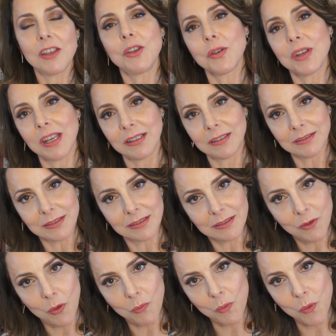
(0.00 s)
you can
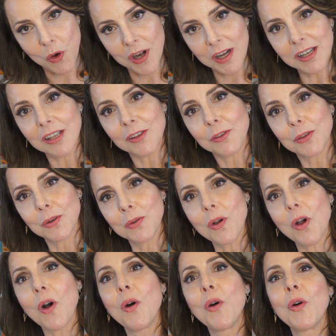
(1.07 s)
work
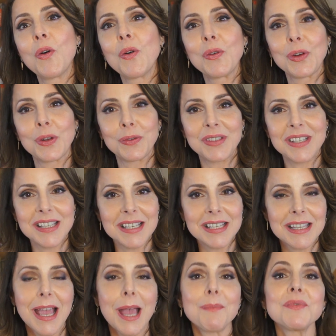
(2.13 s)
through all of these
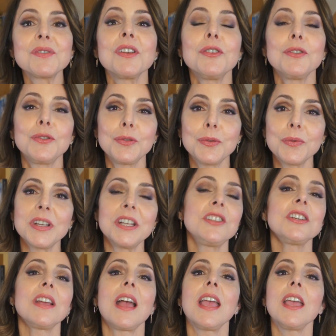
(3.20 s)
steps to
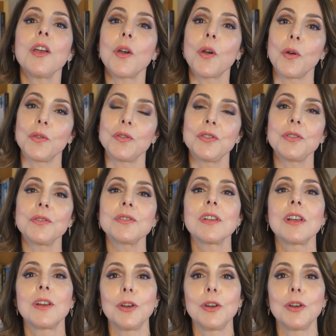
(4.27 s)
reach a conscious,